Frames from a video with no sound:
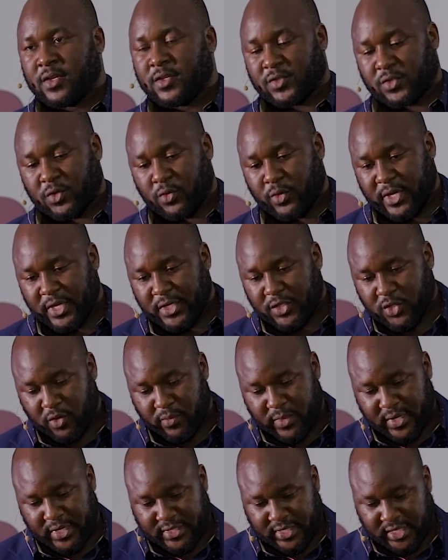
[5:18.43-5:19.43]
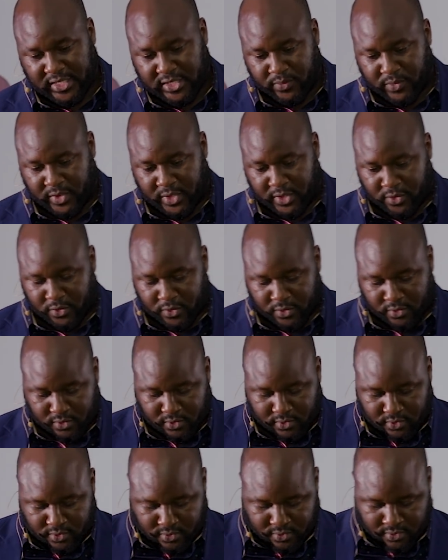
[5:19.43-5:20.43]
So we reach home and tells me,
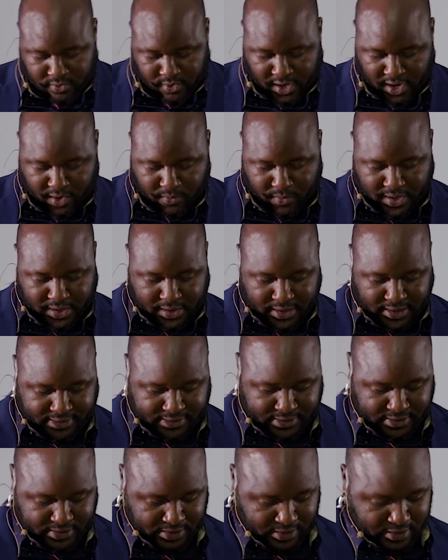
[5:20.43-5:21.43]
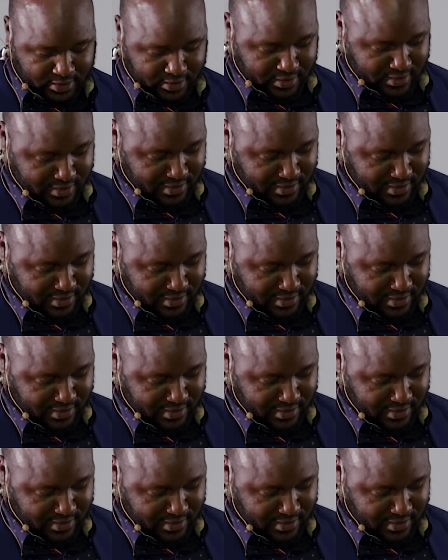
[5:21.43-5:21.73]
young man, I think